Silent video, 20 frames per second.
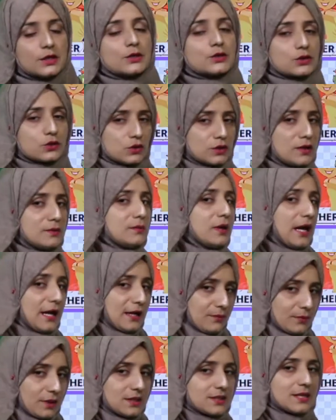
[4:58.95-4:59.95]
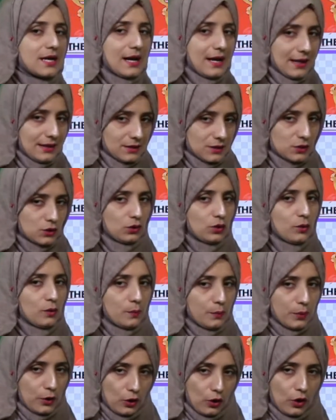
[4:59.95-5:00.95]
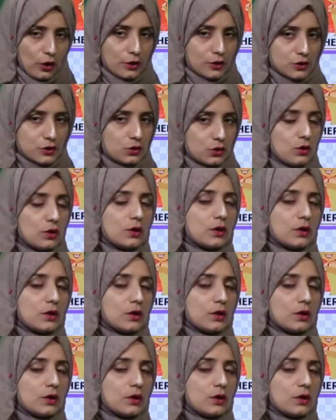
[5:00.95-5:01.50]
So some animals also belong to